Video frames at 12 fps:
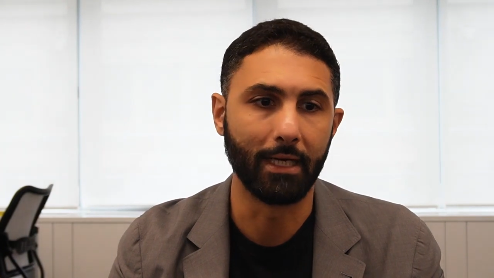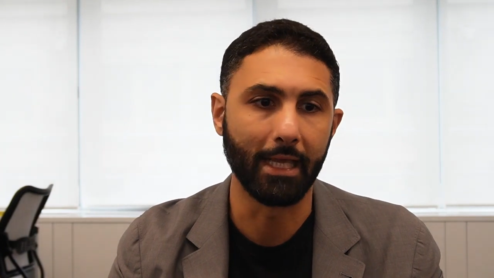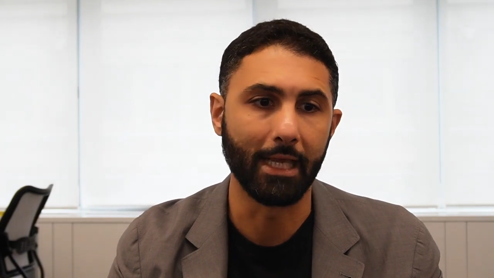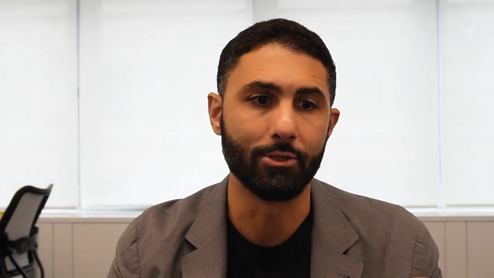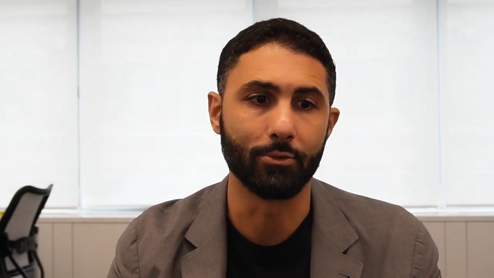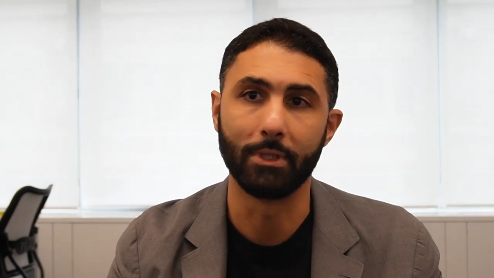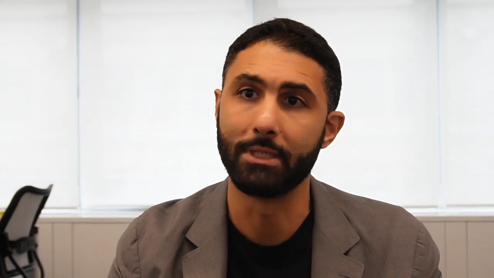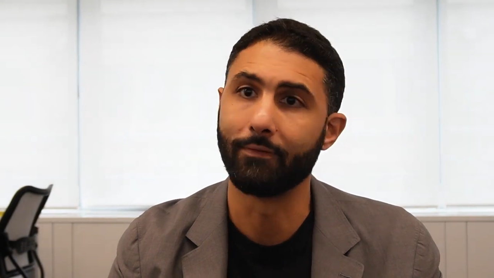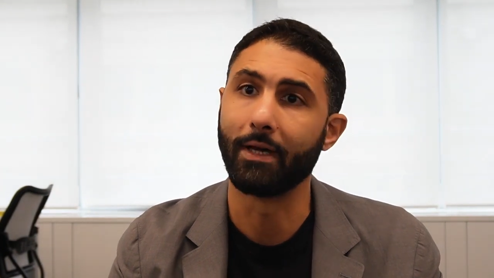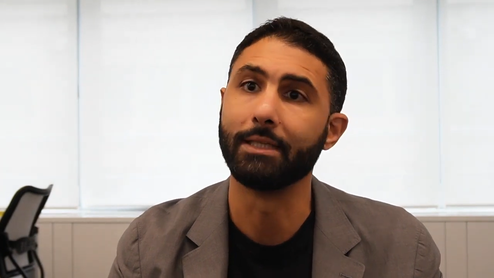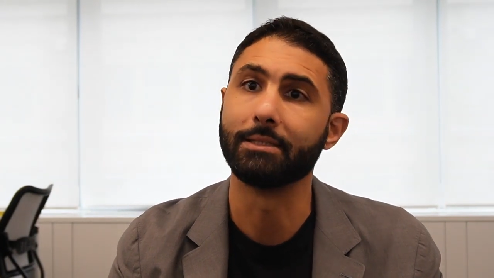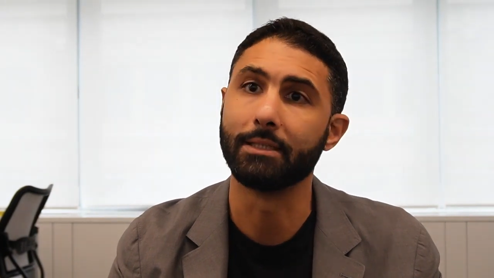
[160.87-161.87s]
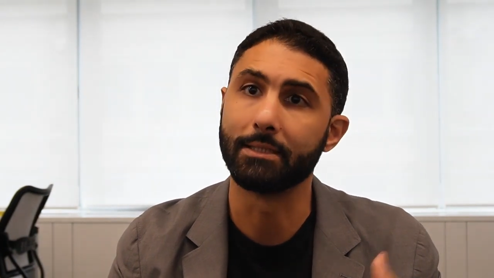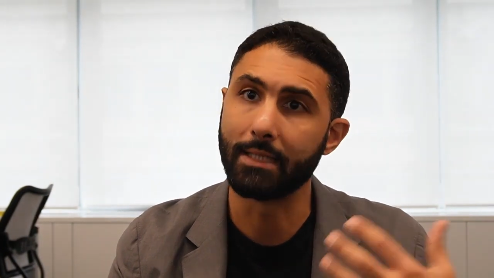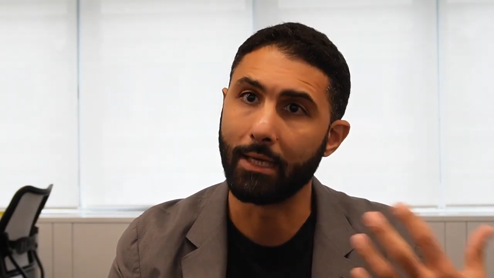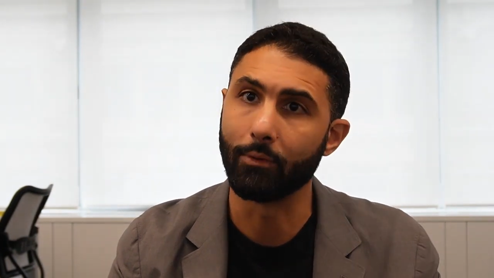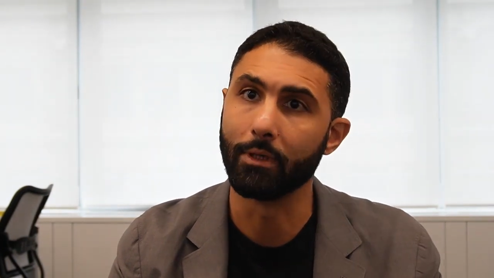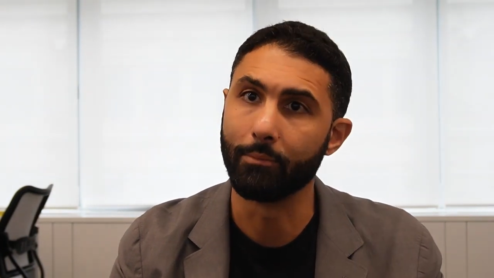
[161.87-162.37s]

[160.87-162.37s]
Android devices that were